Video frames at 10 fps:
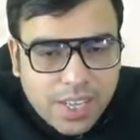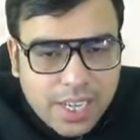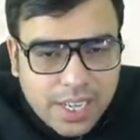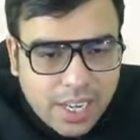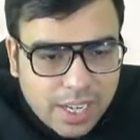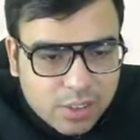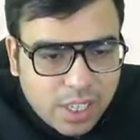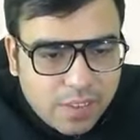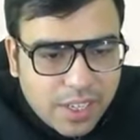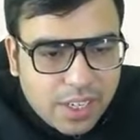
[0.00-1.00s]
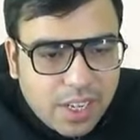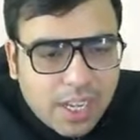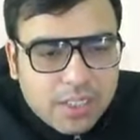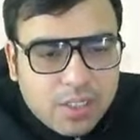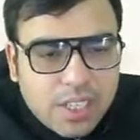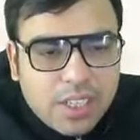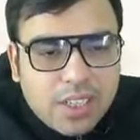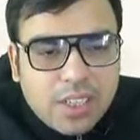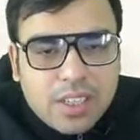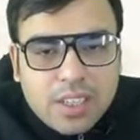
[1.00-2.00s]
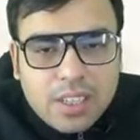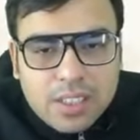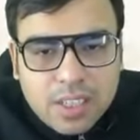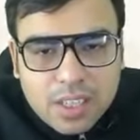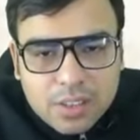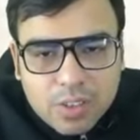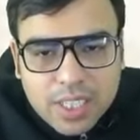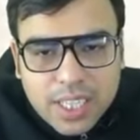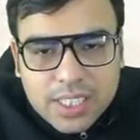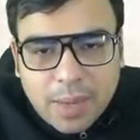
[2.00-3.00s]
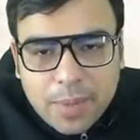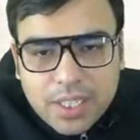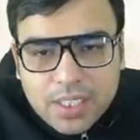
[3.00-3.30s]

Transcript: here actually where actually the earthquake has happened.